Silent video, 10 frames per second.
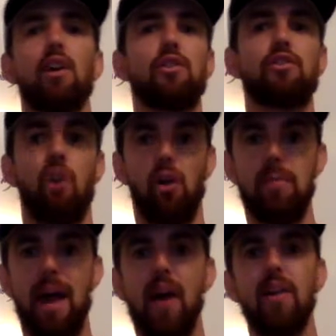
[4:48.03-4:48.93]
jerk
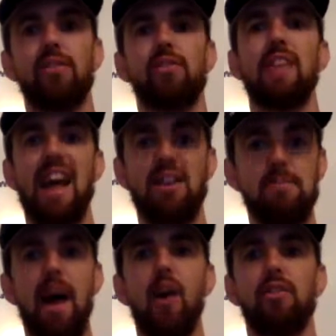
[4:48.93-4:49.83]
balance, snatch
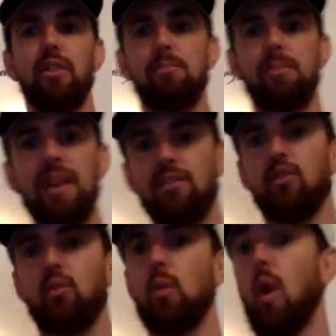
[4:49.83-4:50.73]
balance, the
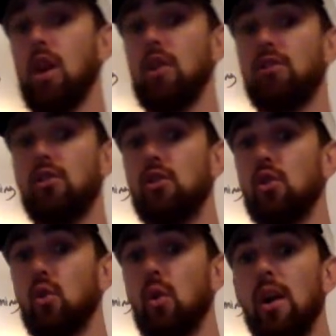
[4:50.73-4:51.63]
pieces we wanted to
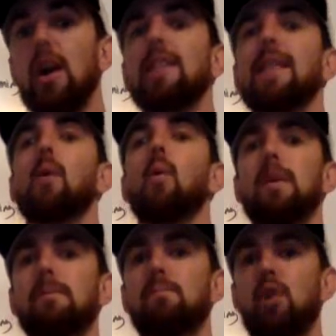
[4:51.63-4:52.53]
do. Then when
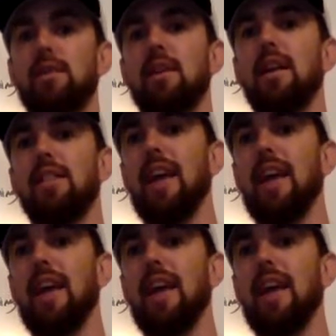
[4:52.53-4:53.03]
we put the